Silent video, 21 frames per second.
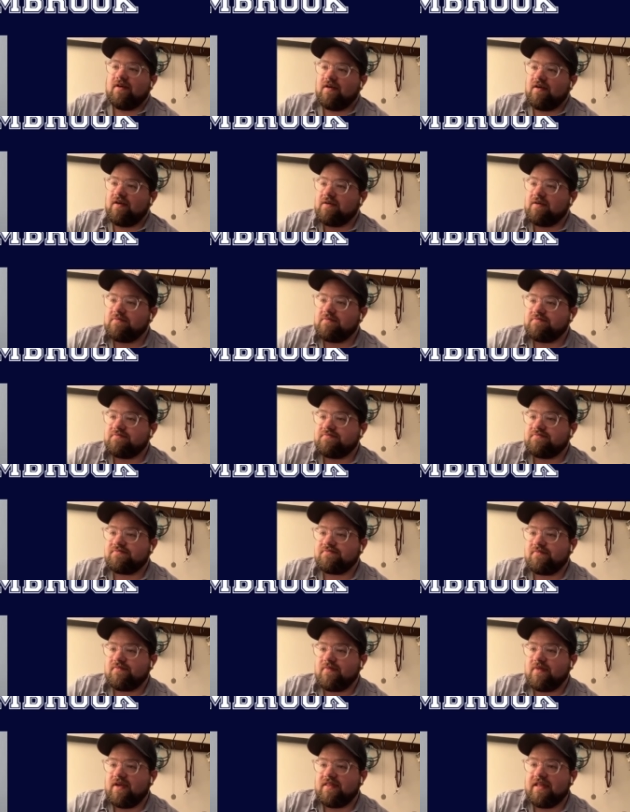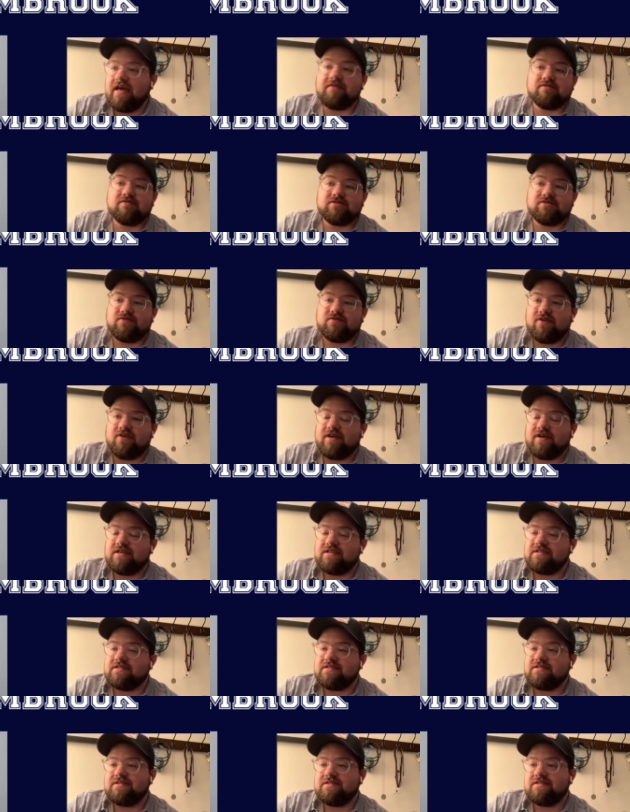and that was
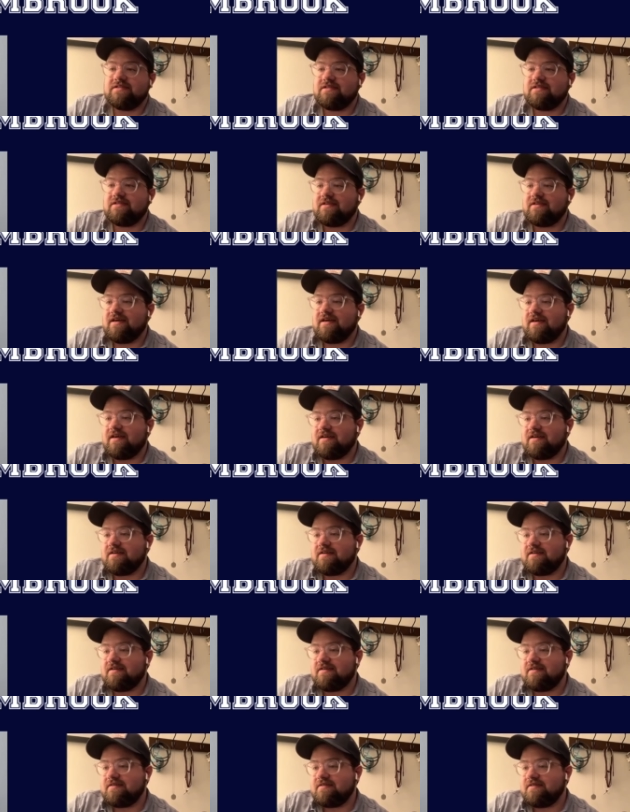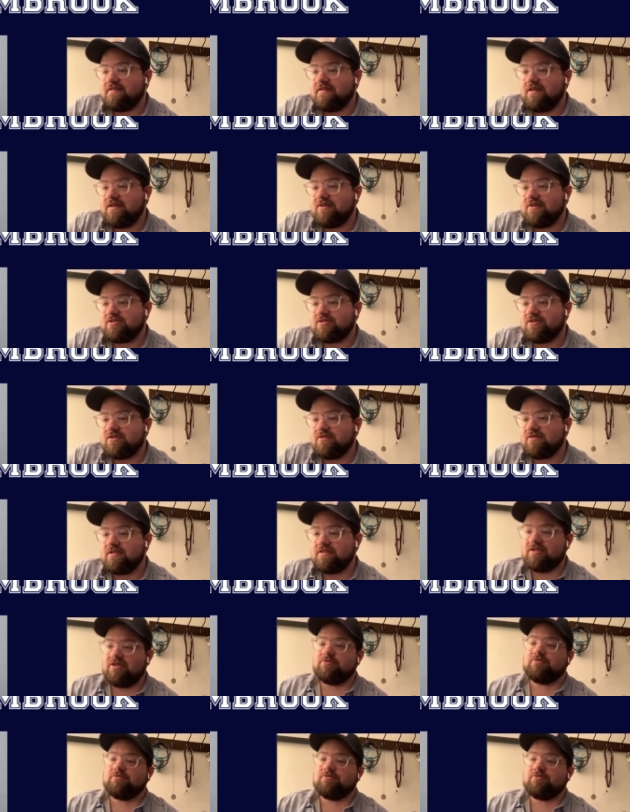fun. So
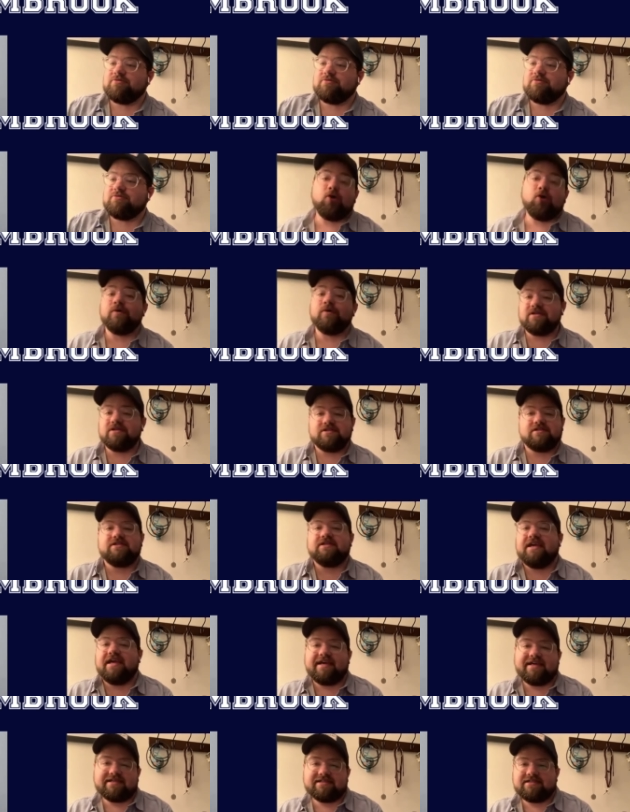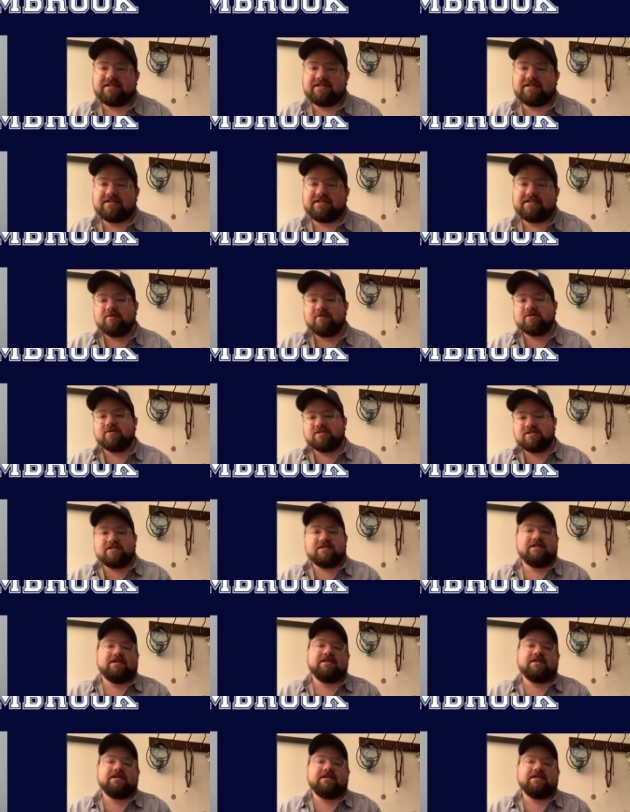in terms of like going to Yankee Stadium and